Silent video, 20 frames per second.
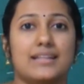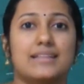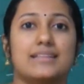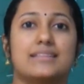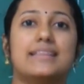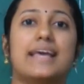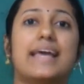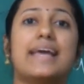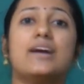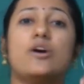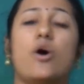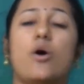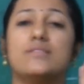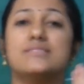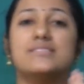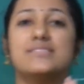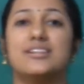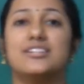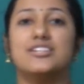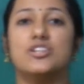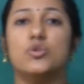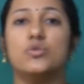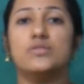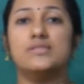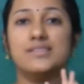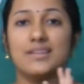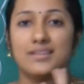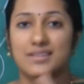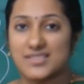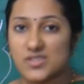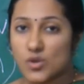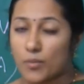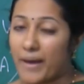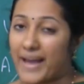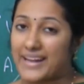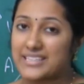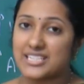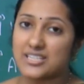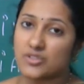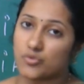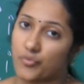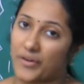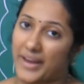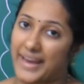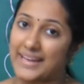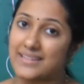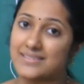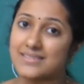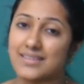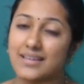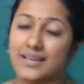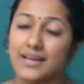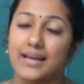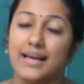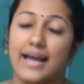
they constitutes the somatic veins,